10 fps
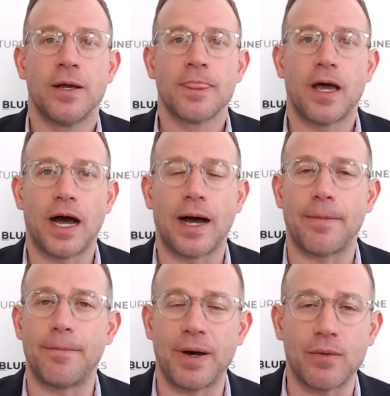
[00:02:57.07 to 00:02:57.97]

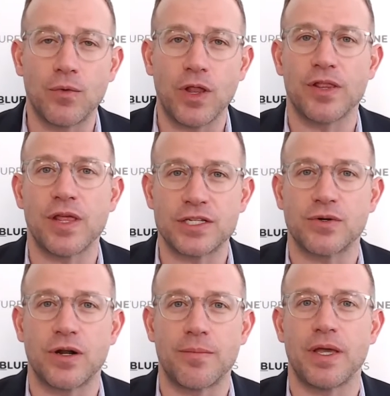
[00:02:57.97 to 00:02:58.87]
But really, it's
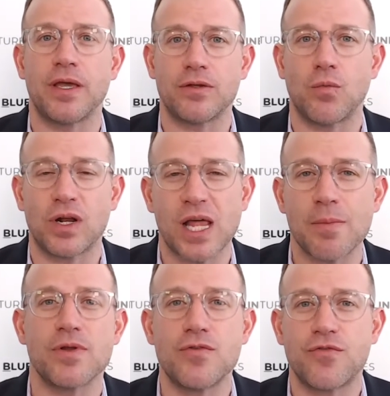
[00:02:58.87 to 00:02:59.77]
going to be what type
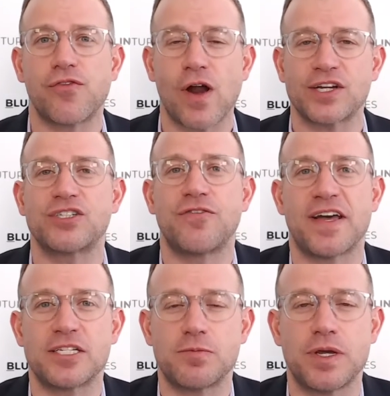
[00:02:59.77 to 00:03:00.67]
of fresh Fed
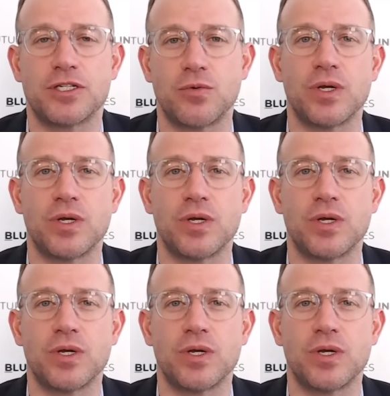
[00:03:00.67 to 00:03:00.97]
speak do we